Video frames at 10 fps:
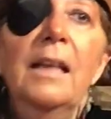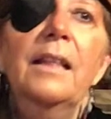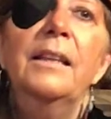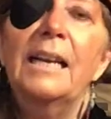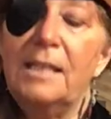
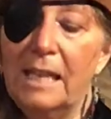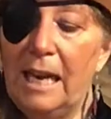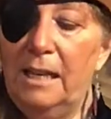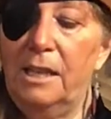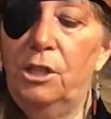Next thing
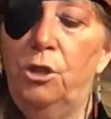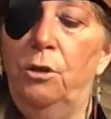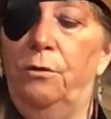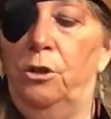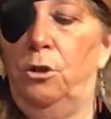I'd like to
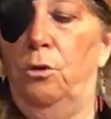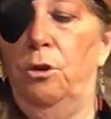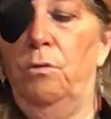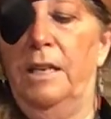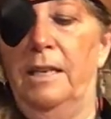show
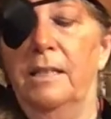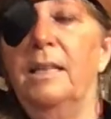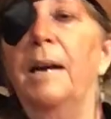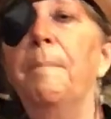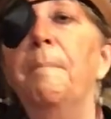you is
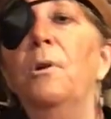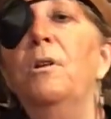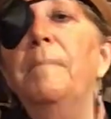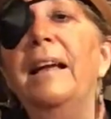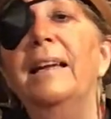a
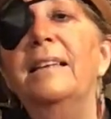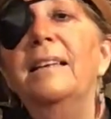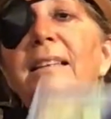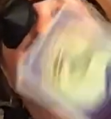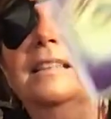mermaid
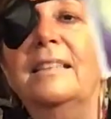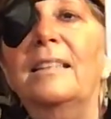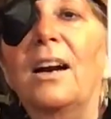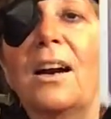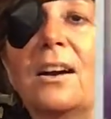
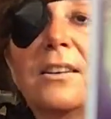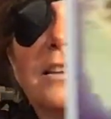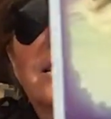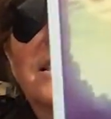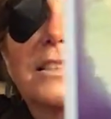card.
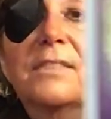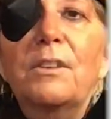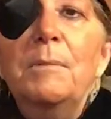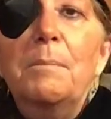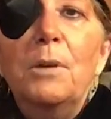This is
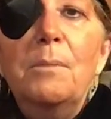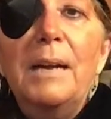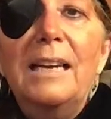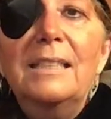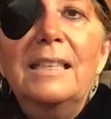from the
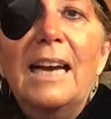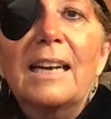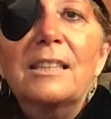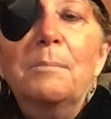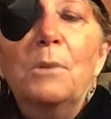mermaid
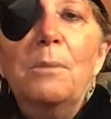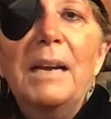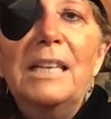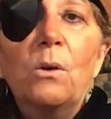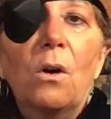deck, the
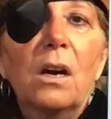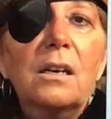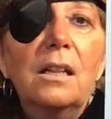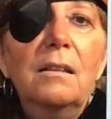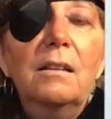mermaid
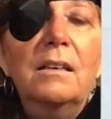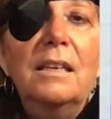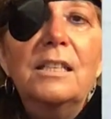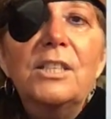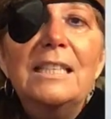oracle.
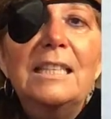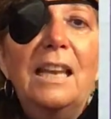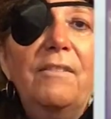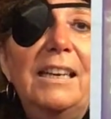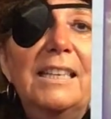She's
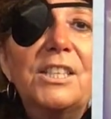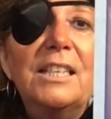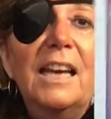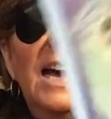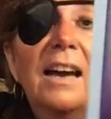lovely, is she
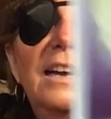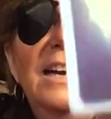not?